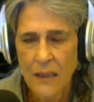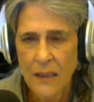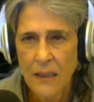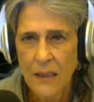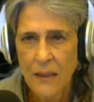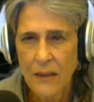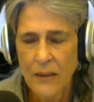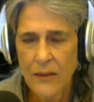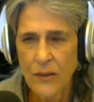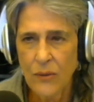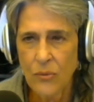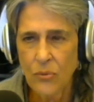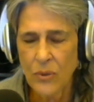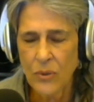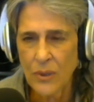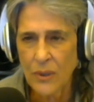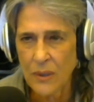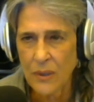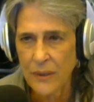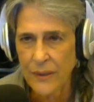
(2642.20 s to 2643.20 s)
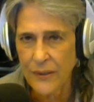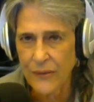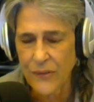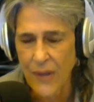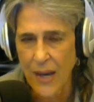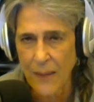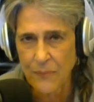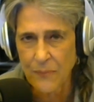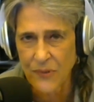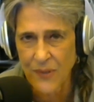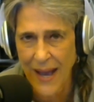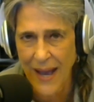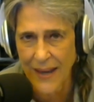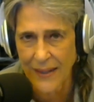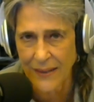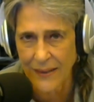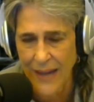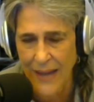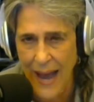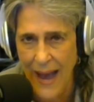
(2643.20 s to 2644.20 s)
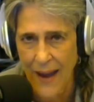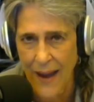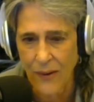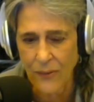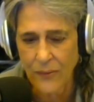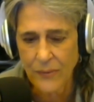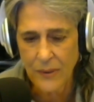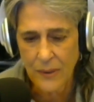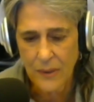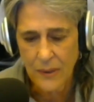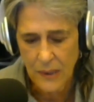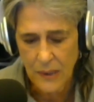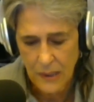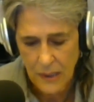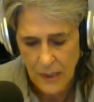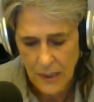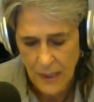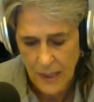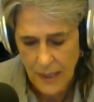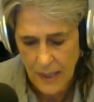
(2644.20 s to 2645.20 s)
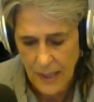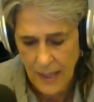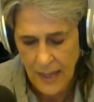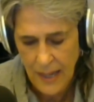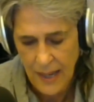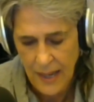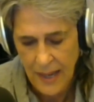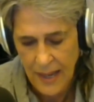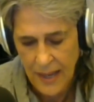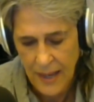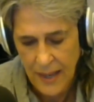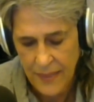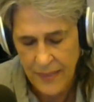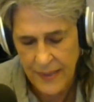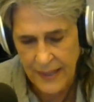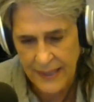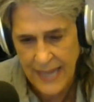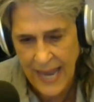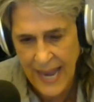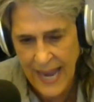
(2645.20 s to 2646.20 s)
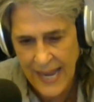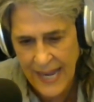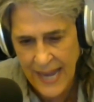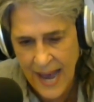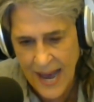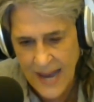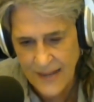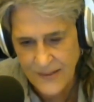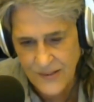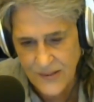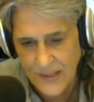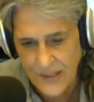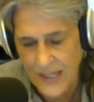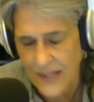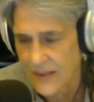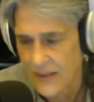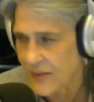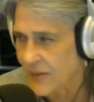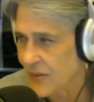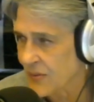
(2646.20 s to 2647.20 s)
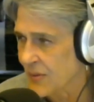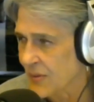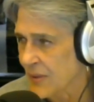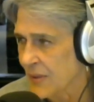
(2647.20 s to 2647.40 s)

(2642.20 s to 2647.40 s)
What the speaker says: The world is upside down. The chaos is